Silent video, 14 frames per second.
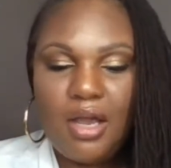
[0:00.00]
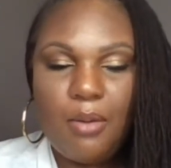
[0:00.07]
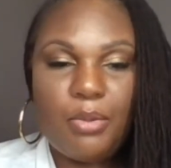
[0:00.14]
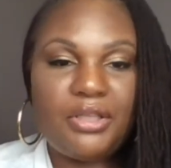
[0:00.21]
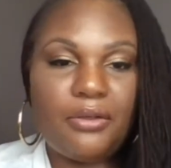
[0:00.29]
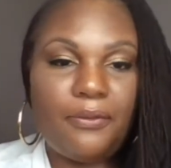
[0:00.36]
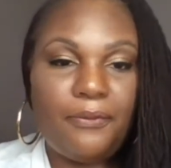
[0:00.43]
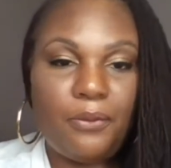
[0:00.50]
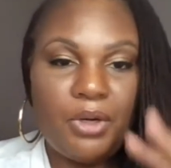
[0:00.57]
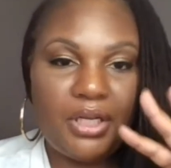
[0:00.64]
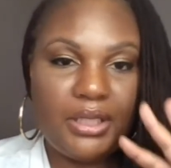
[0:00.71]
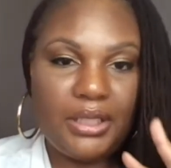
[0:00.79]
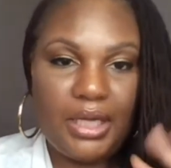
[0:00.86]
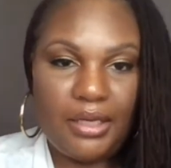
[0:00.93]
But the
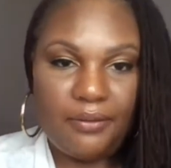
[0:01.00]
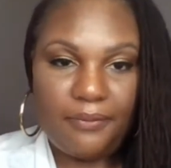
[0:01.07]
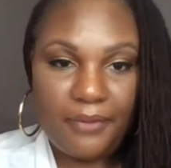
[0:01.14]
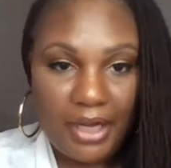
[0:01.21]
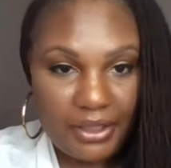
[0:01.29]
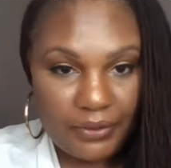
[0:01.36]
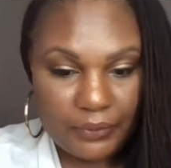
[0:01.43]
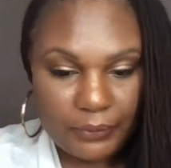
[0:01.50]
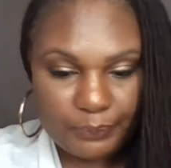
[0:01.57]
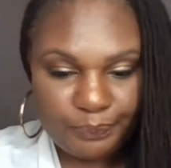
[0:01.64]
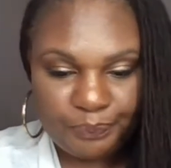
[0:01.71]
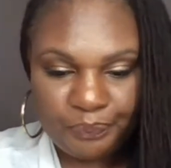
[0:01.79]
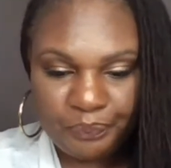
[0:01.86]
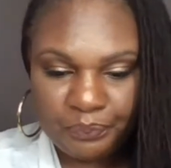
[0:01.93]
fourth and final
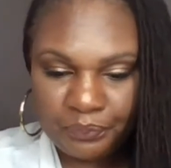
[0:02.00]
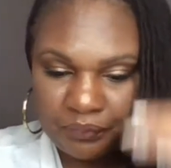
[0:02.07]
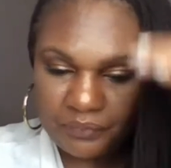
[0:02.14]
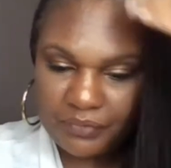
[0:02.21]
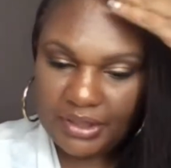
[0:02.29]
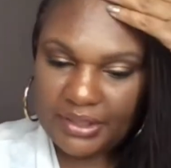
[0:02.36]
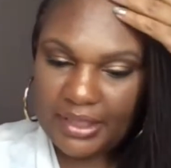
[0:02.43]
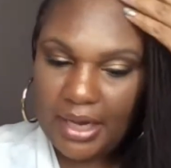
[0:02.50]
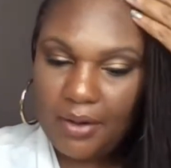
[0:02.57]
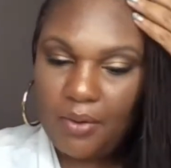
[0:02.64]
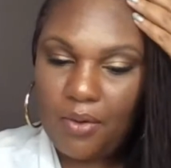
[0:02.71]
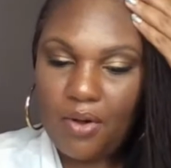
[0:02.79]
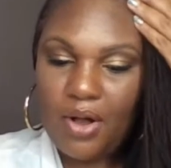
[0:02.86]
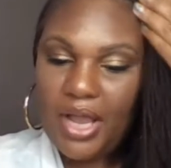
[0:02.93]
is that
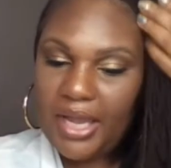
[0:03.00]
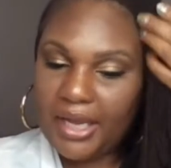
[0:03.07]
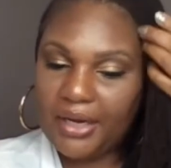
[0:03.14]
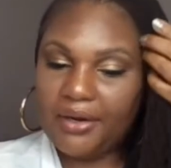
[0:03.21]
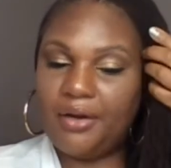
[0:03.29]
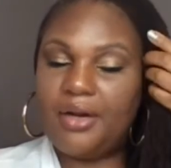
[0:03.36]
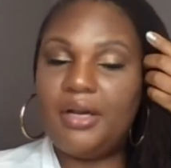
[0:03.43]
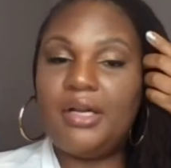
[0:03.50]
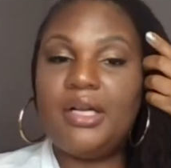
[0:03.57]
all hair